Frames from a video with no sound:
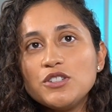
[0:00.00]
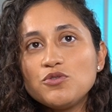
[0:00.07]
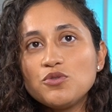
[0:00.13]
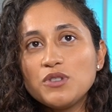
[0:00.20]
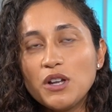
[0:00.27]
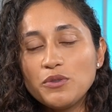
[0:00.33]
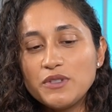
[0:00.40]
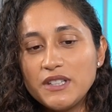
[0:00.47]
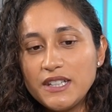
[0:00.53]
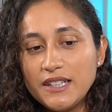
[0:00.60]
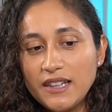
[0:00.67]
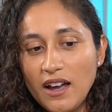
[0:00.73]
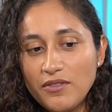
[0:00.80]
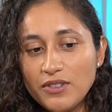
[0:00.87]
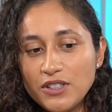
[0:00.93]
in
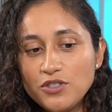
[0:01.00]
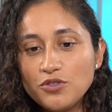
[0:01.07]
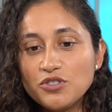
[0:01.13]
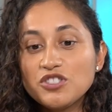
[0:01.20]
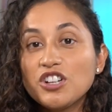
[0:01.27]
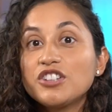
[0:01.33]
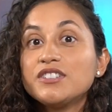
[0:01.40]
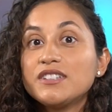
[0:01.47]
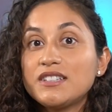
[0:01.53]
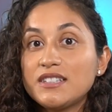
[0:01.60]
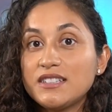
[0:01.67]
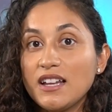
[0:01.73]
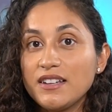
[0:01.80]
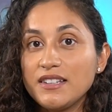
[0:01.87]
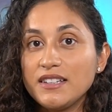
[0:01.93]
2011. You started
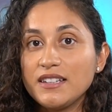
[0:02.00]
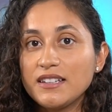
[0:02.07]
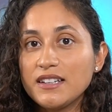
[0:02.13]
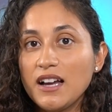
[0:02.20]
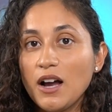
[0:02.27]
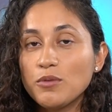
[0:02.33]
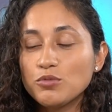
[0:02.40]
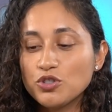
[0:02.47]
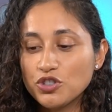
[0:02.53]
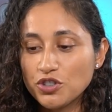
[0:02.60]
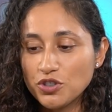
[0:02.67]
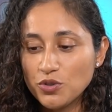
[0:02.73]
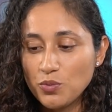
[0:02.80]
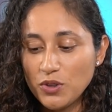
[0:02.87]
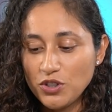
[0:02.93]
studying. I'm
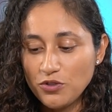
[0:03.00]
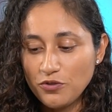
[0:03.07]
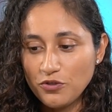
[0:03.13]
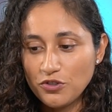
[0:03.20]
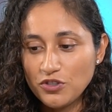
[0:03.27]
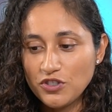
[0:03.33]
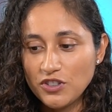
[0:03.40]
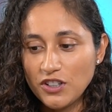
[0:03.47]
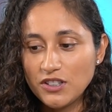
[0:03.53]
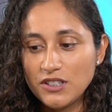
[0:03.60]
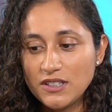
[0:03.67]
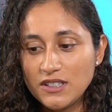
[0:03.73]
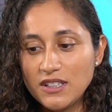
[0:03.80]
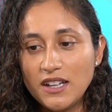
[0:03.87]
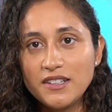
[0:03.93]
sure when you first
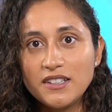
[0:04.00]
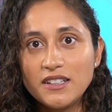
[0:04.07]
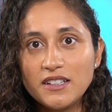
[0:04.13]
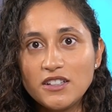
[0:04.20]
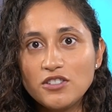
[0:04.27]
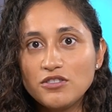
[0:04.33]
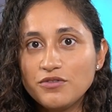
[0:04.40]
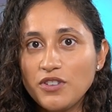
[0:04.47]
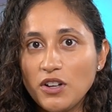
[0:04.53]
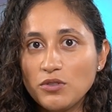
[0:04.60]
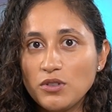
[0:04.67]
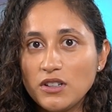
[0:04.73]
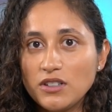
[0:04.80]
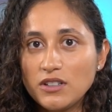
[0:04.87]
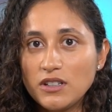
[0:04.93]
started studying, you
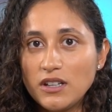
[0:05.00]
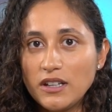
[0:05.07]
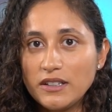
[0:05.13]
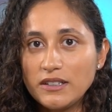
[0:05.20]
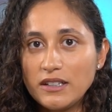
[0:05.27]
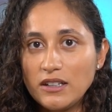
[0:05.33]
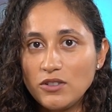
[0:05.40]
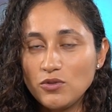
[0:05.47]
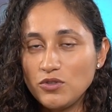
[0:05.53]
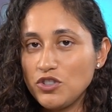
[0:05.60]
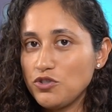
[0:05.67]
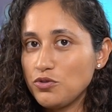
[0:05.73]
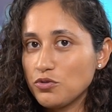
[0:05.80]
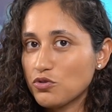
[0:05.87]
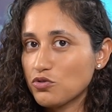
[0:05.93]
found
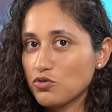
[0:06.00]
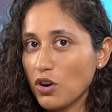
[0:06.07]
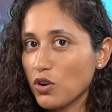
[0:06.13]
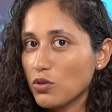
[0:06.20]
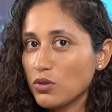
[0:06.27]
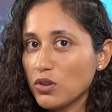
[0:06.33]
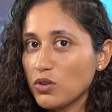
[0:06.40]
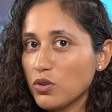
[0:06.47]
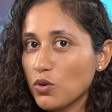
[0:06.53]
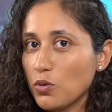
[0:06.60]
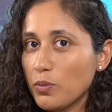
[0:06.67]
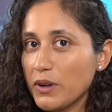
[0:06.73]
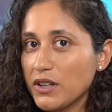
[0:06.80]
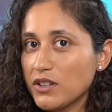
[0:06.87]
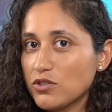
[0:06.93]
did you struggle a little
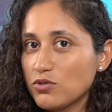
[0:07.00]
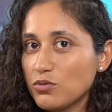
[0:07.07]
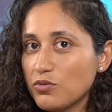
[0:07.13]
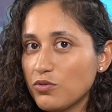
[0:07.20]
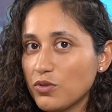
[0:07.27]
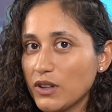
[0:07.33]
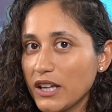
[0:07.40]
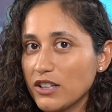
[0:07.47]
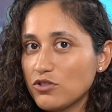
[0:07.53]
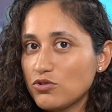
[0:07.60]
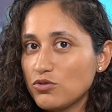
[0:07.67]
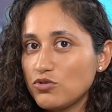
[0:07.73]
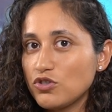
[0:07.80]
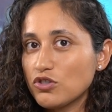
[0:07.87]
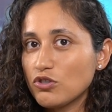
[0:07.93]
bit to like
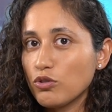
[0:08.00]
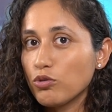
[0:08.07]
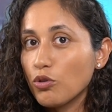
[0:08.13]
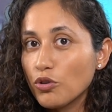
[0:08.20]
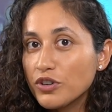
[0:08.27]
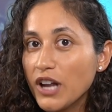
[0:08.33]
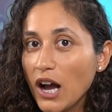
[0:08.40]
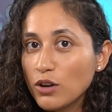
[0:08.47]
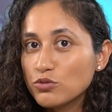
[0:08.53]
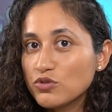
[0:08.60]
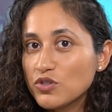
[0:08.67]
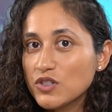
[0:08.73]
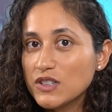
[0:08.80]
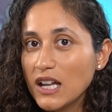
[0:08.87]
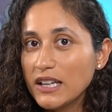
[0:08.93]
to just learn how
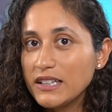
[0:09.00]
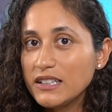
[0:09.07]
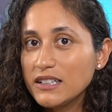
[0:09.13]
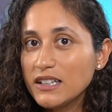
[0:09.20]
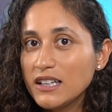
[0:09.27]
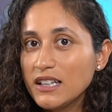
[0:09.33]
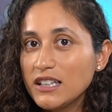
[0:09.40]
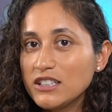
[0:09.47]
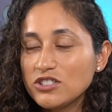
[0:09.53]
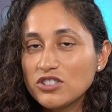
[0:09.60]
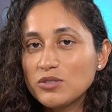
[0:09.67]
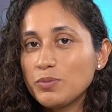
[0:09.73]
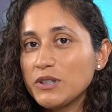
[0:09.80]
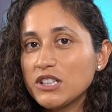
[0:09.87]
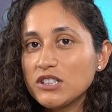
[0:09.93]
to study
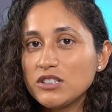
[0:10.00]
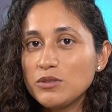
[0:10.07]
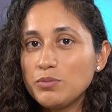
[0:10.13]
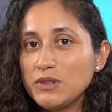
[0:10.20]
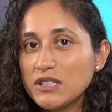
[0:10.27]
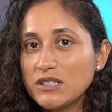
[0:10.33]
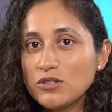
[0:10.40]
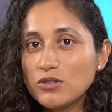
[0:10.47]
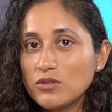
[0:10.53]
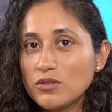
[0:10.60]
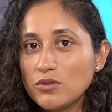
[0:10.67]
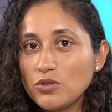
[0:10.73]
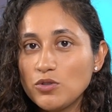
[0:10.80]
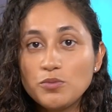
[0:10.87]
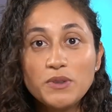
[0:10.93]
just because you've been
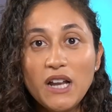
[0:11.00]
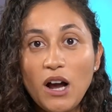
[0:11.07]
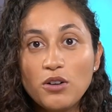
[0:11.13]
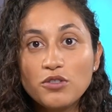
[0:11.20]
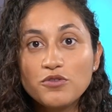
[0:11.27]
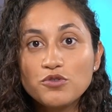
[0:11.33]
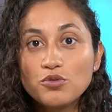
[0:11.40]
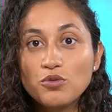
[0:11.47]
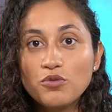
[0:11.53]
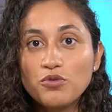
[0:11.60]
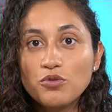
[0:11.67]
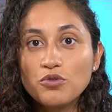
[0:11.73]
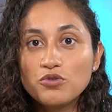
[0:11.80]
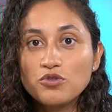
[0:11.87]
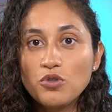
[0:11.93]
you've been out of school
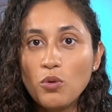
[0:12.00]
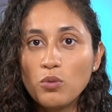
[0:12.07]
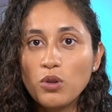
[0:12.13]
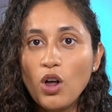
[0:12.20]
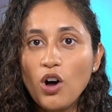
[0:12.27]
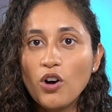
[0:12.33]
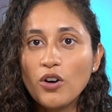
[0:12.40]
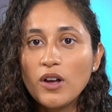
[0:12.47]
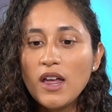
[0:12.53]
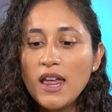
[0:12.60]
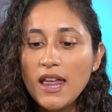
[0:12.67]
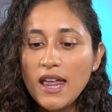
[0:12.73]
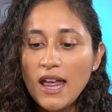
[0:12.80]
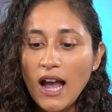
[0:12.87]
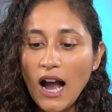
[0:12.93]
for so long
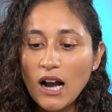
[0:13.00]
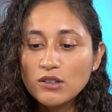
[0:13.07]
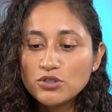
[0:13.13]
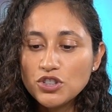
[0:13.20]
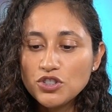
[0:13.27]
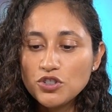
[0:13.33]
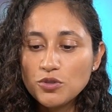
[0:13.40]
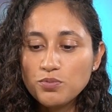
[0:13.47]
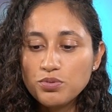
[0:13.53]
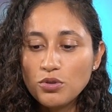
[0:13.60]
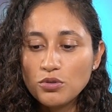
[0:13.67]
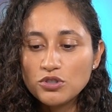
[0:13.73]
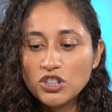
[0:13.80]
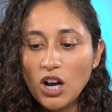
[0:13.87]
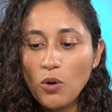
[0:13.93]
how did you
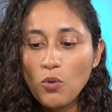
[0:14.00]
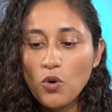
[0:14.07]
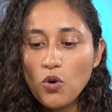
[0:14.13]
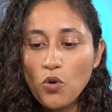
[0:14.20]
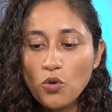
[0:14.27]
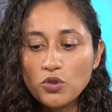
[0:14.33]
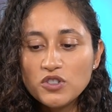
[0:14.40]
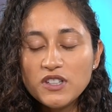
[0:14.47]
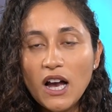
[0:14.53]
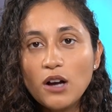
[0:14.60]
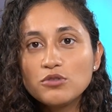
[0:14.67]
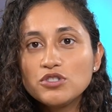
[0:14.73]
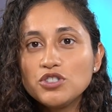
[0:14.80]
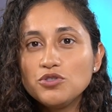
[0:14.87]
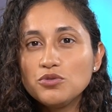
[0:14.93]
approach our course how
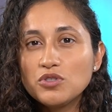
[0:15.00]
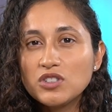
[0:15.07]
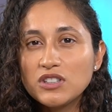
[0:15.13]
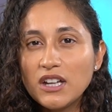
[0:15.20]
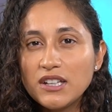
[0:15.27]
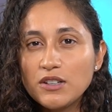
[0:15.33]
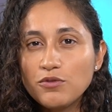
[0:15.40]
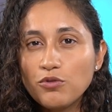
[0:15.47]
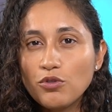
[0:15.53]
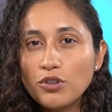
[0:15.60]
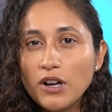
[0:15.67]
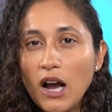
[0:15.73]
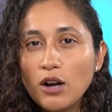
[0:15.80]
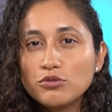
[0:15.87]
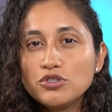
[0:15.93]
did you study for
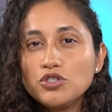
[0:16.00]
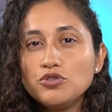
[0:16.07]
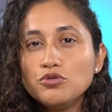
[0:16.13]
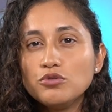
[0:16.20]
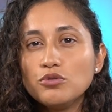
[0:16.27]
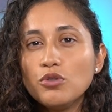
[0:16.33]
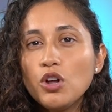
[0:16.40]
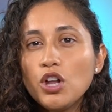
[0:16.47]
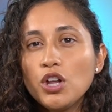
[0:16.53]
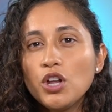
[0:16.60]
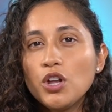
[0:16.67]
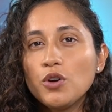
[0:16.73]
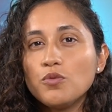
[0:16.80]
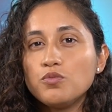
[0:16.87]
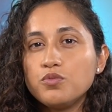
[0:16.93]
it how did you
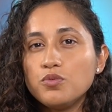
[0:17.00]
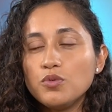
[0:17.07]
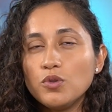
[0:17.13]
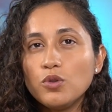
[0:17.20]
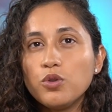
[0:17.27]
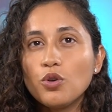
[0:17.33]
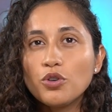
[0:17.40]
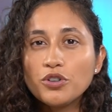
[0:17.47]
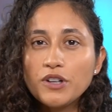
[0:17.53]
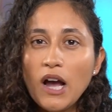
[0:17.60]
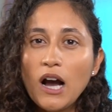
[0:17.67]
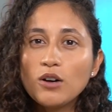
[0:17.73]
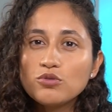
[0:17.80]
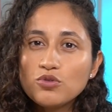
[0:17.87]
learn how